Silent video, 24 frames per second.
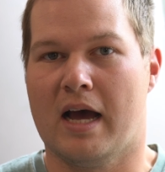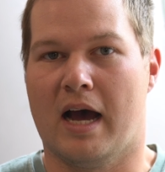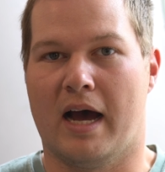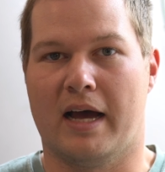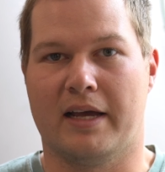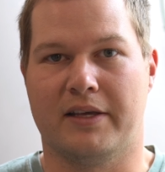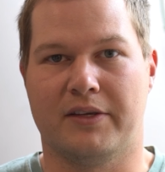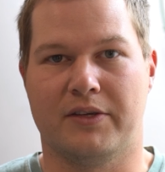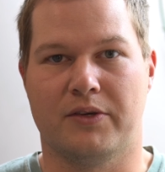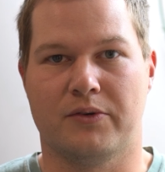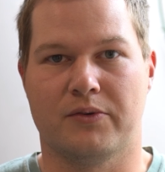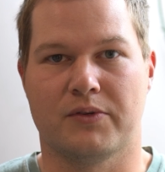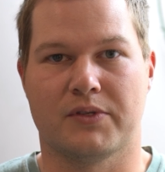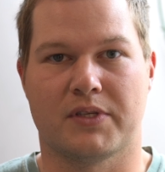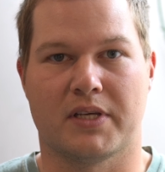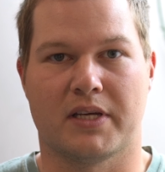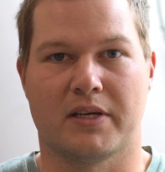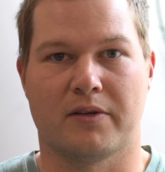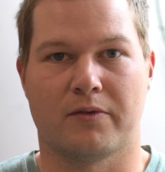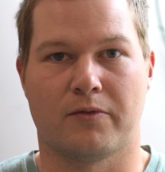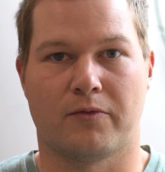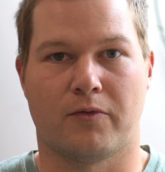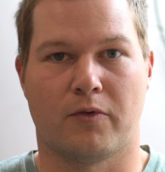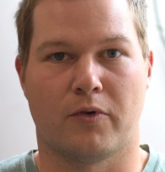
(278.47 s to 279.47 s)
I use
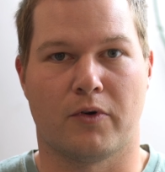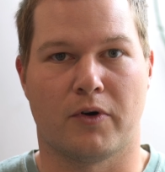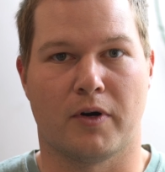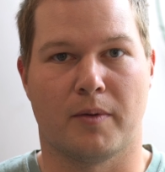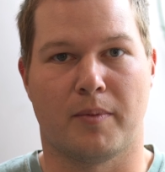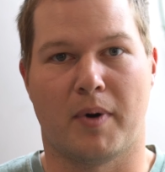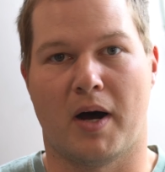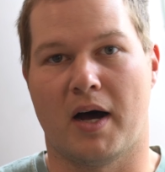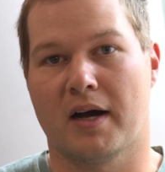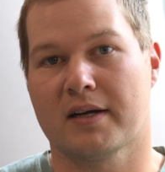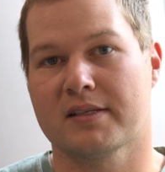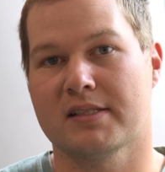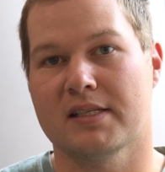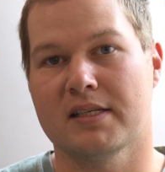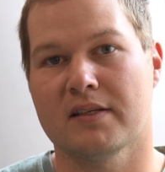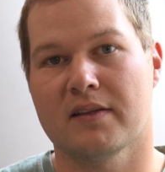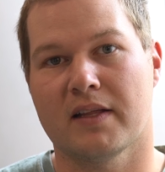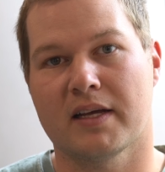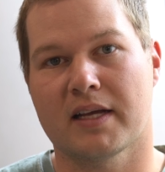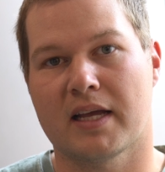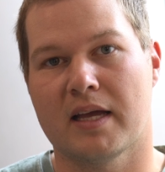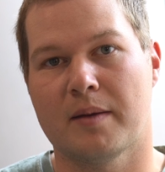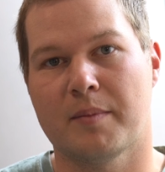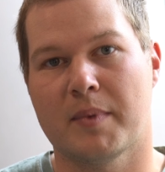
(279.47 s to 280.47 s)
it for epoxy,
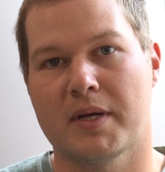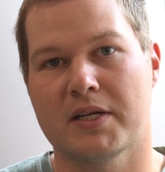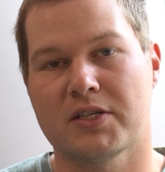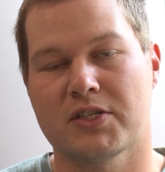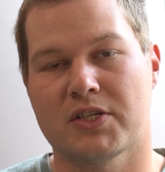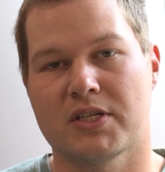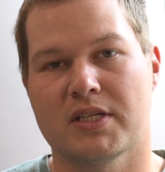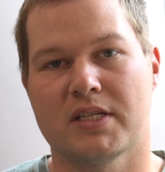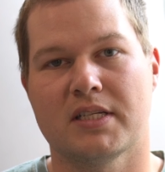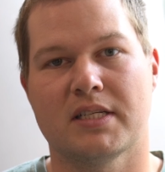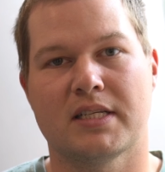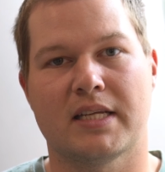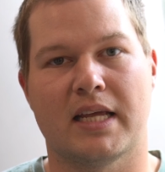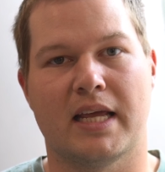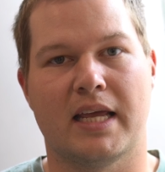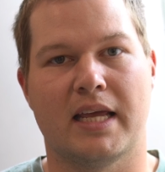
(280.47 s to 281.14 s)
like I mentioned.